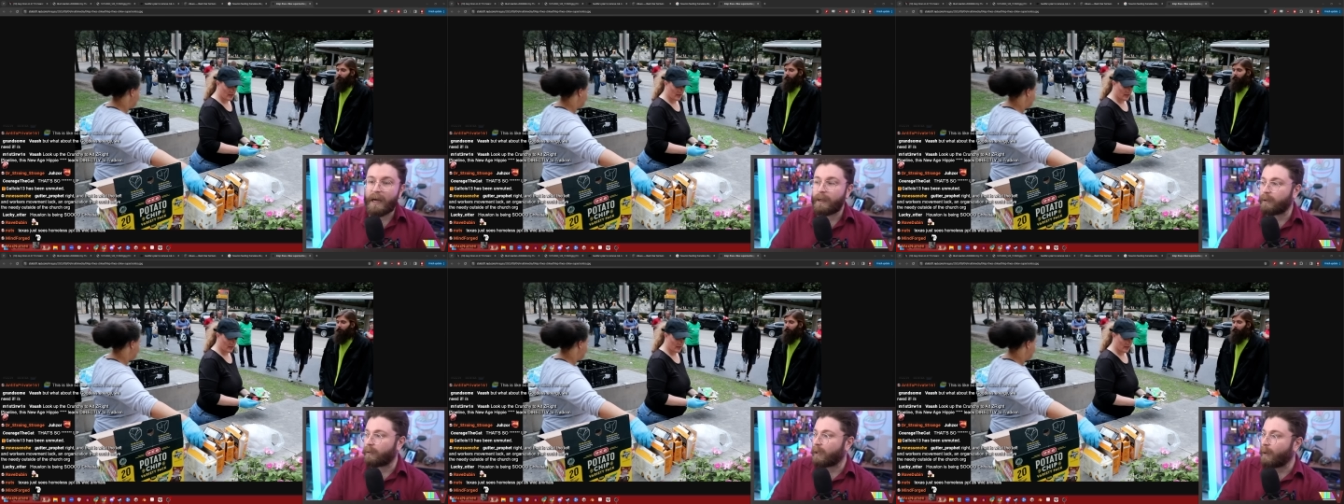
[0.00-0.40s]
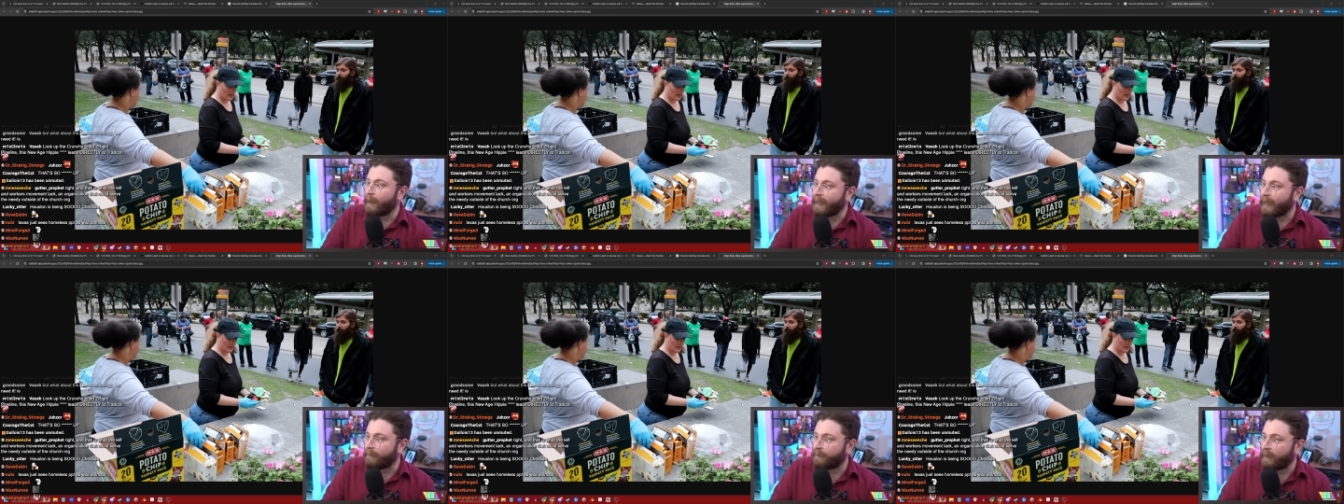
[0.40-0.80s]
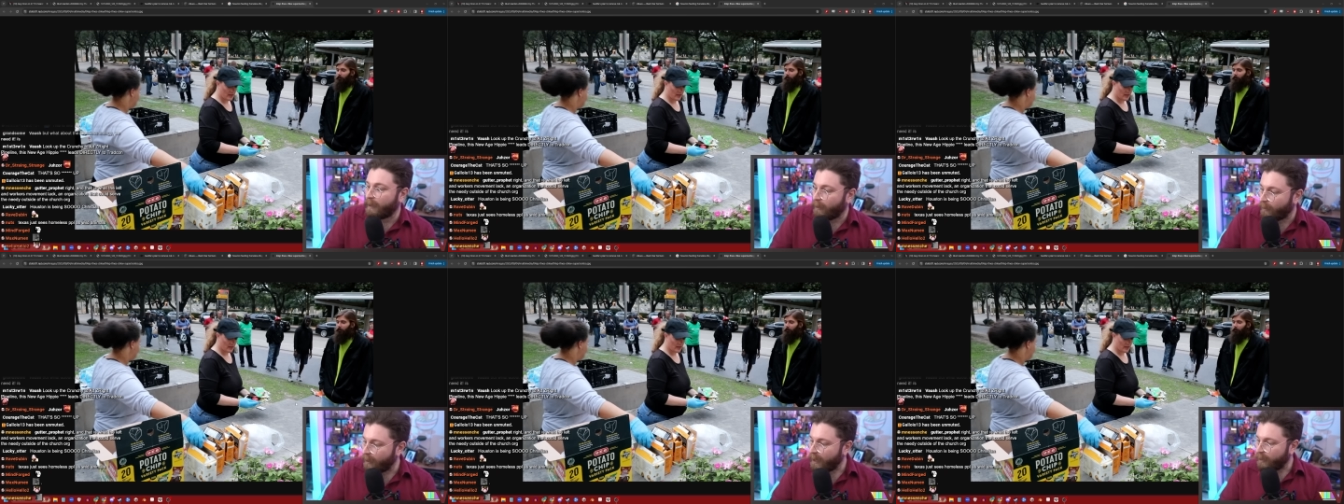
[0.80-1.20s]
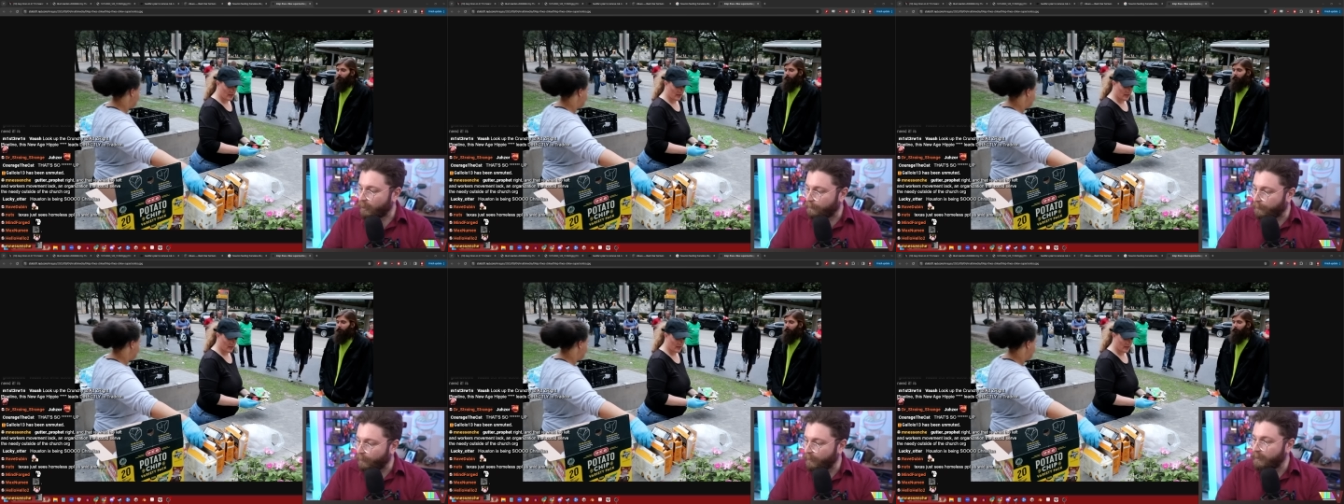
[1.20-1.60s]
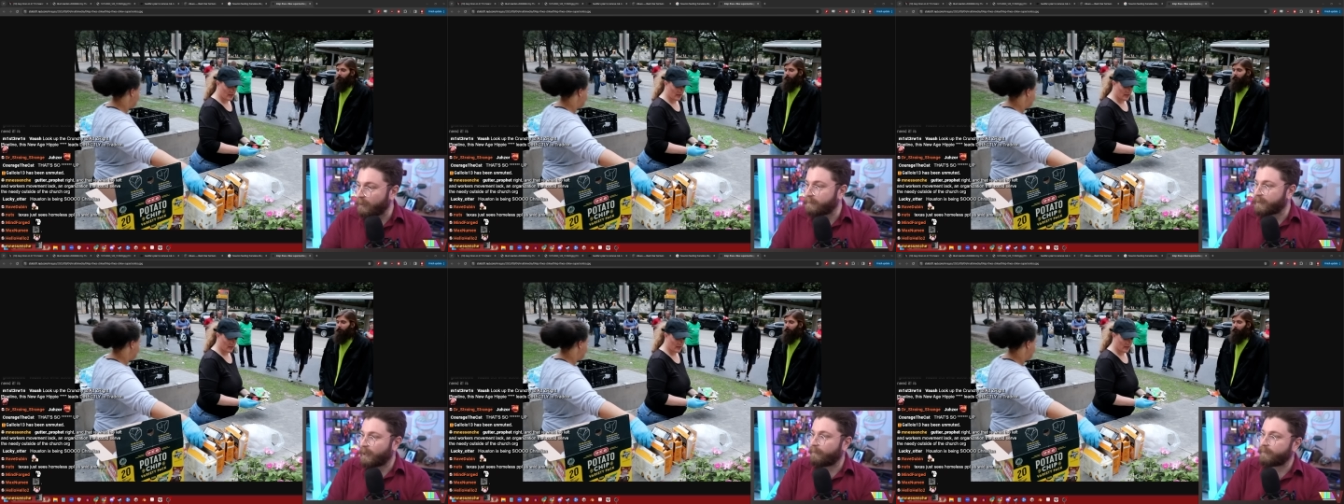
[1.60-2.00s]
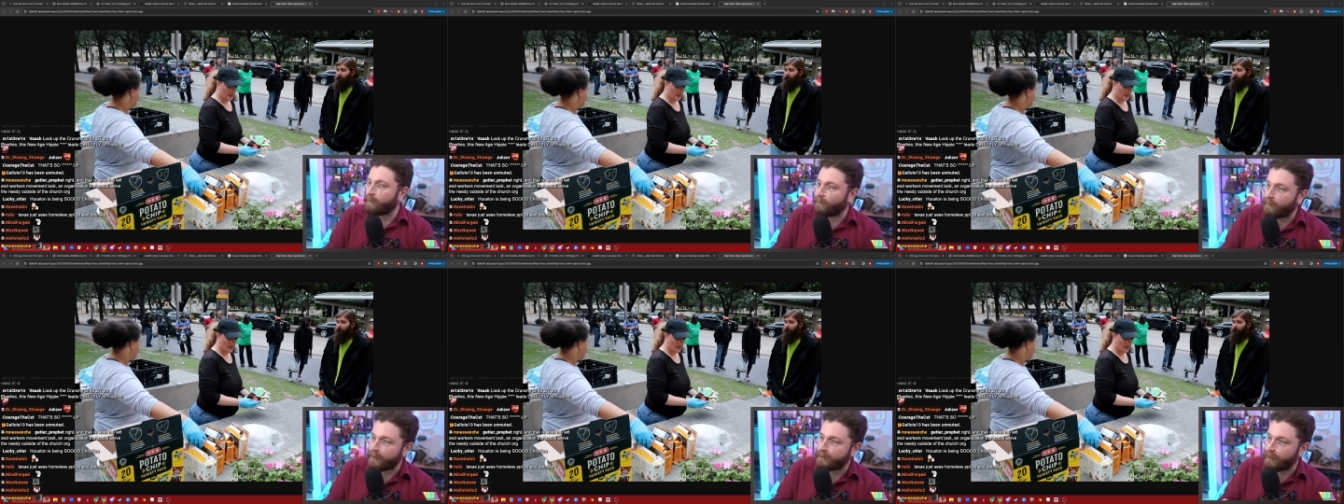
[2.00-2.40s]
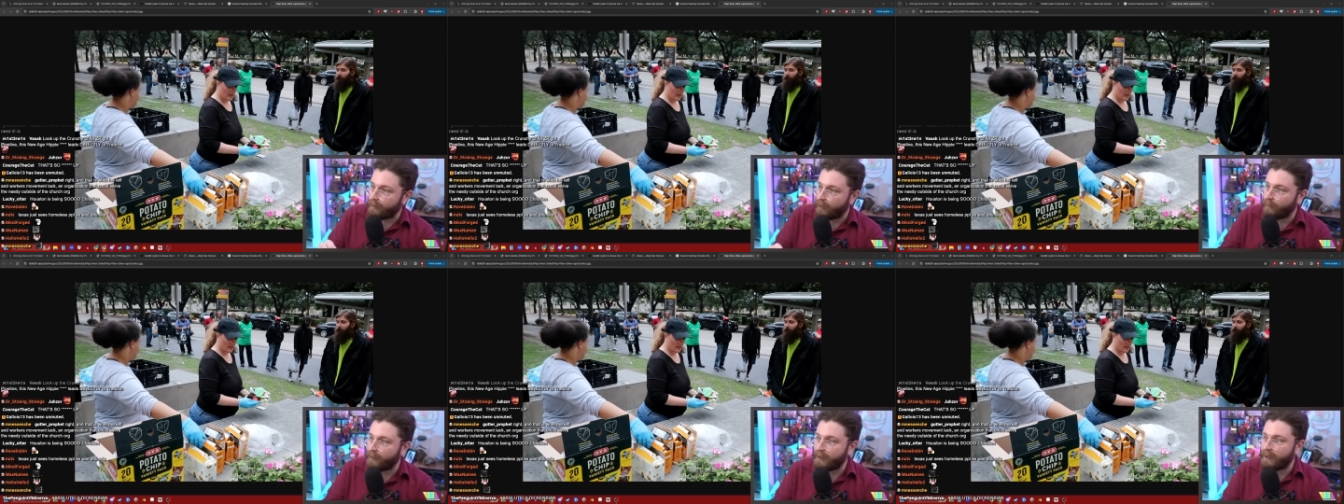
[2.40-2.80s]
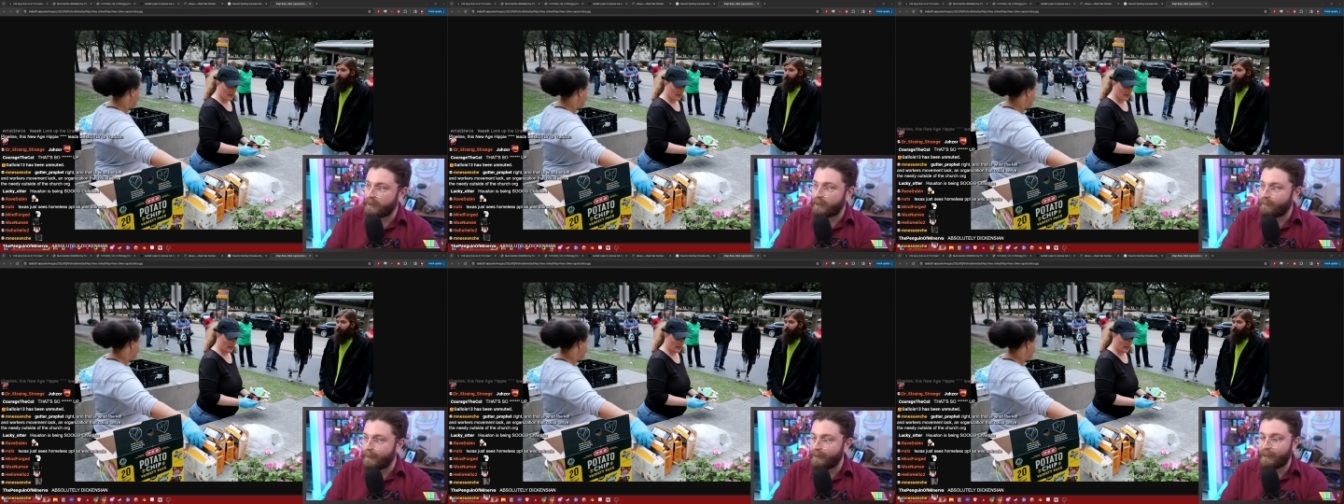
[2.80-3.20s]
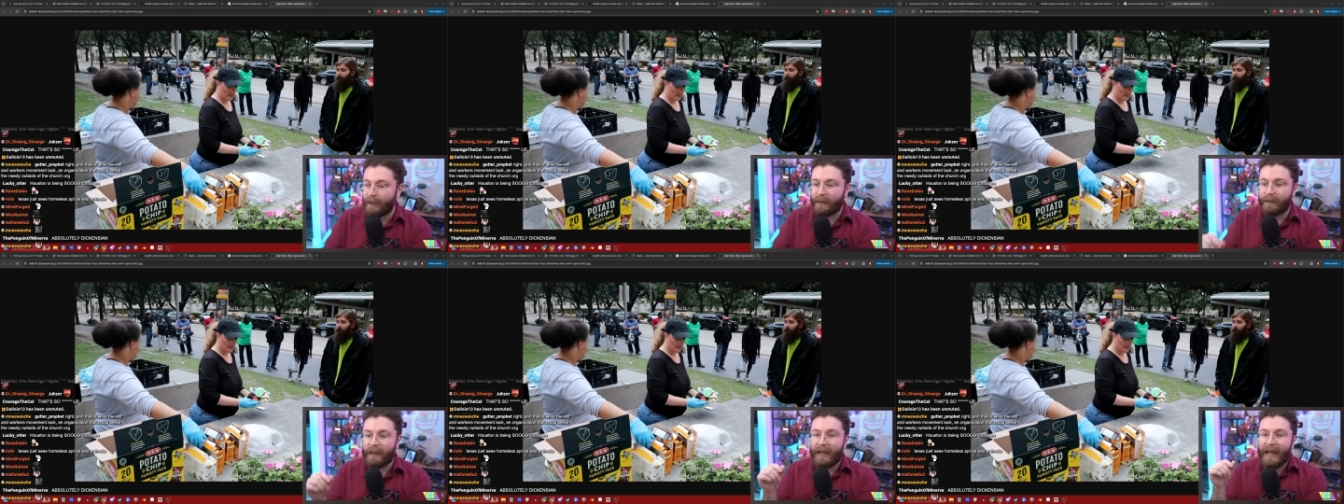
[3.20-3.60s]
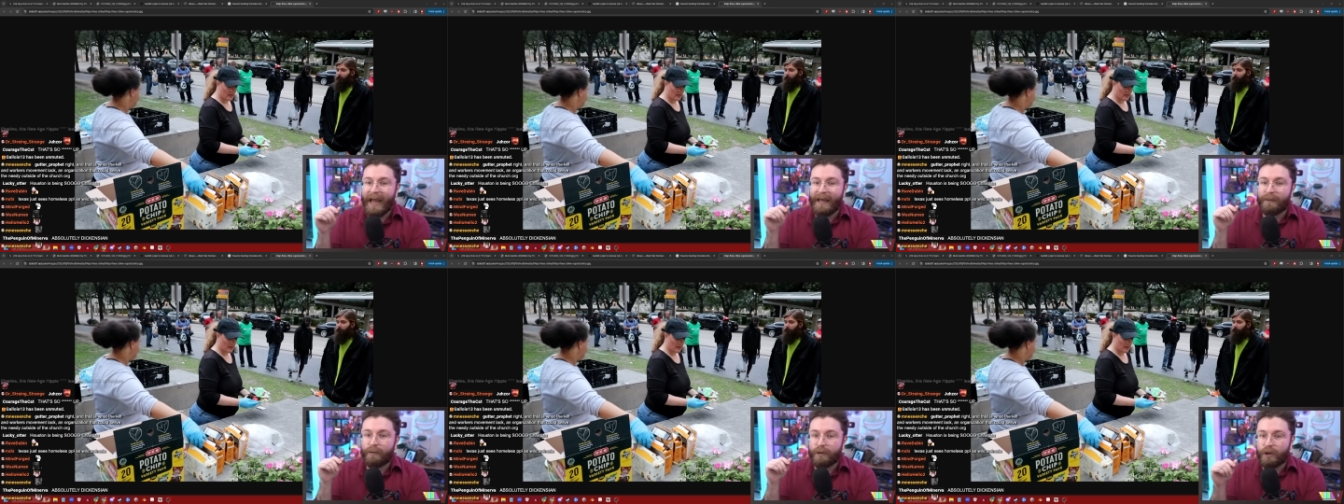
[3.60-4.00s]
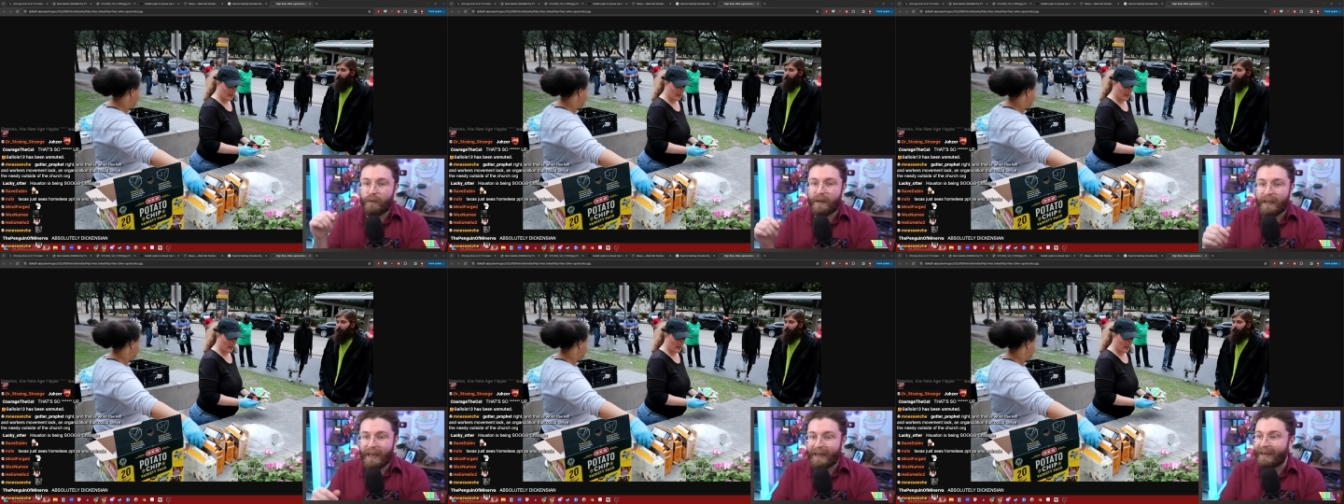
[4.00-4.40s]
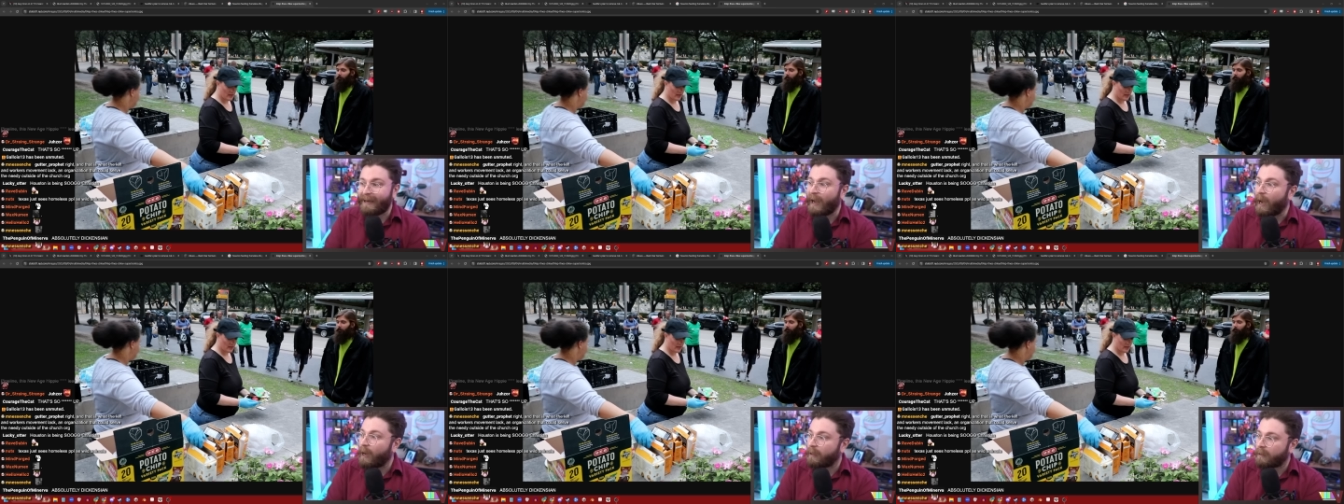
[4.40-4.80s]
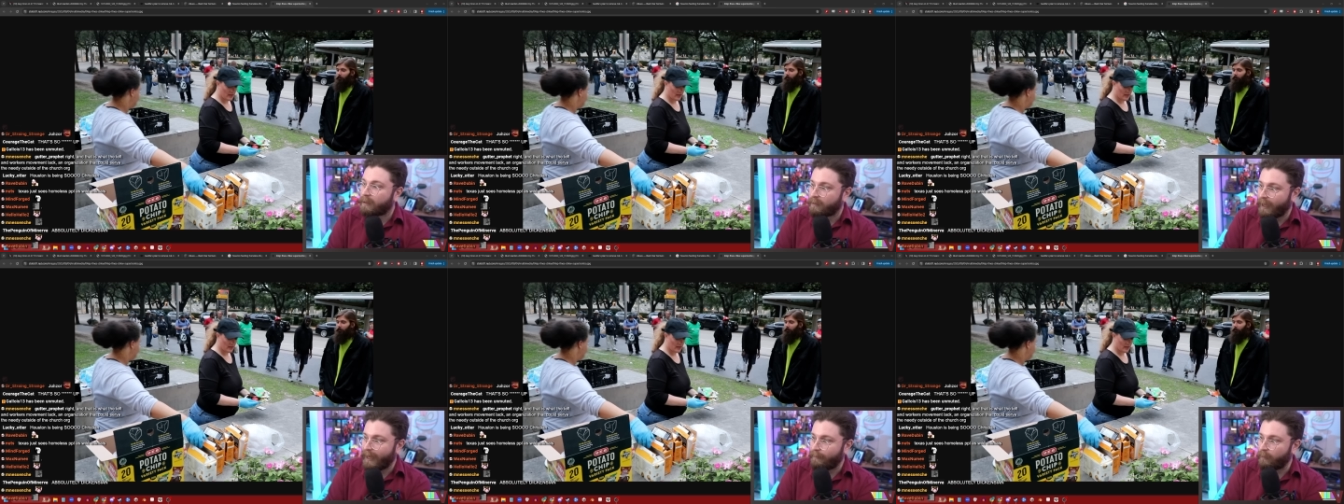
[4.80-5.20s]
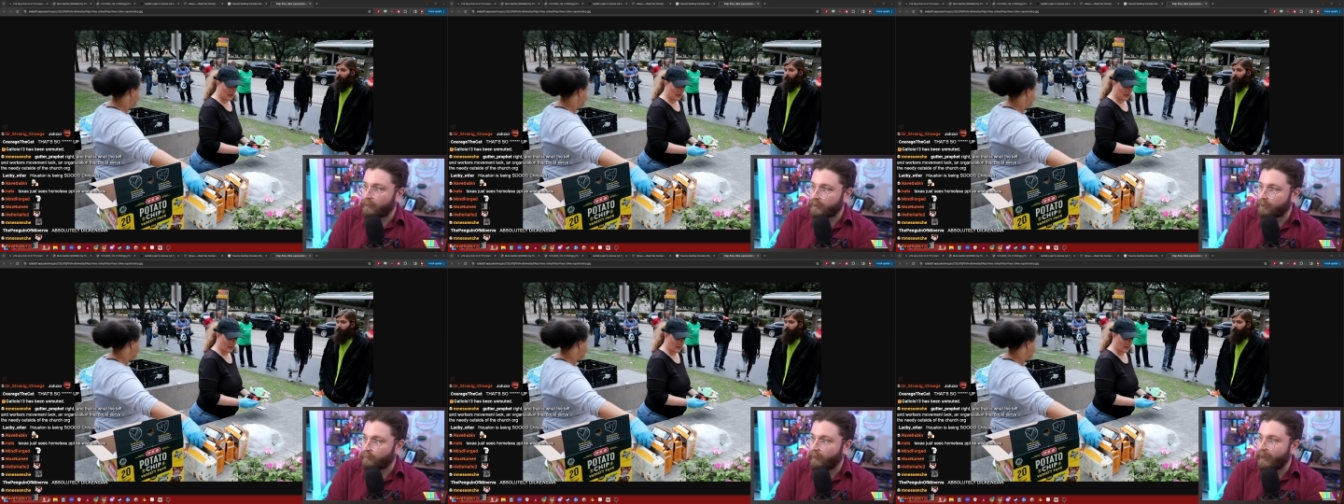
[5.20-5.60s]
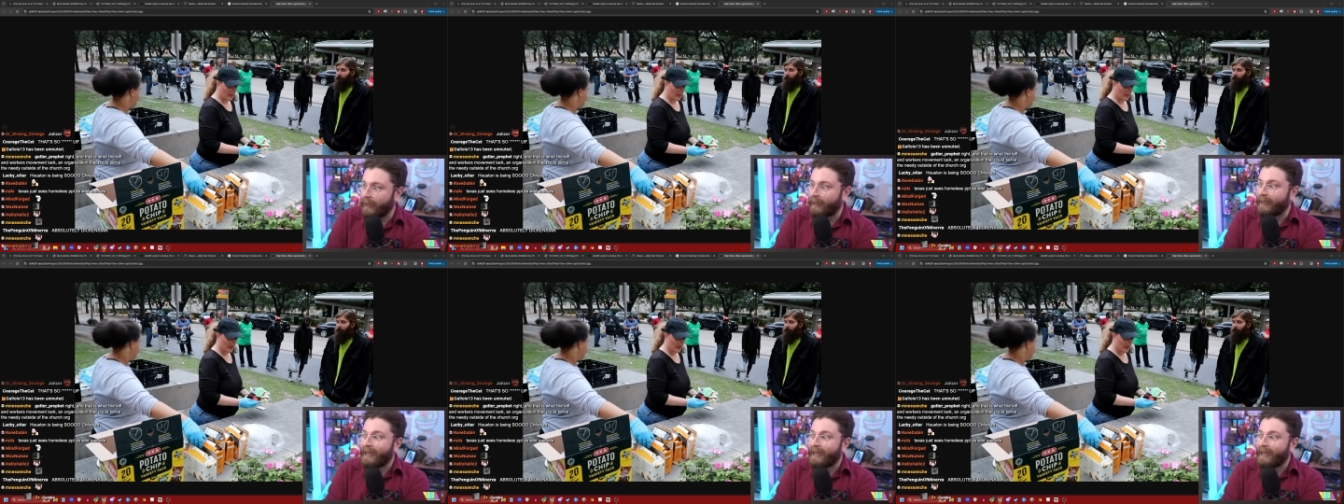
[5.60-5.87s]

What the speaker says: They're going out there, they're putting themselves at risk to do what needs to be done, and they're doing it in an unglamorous way.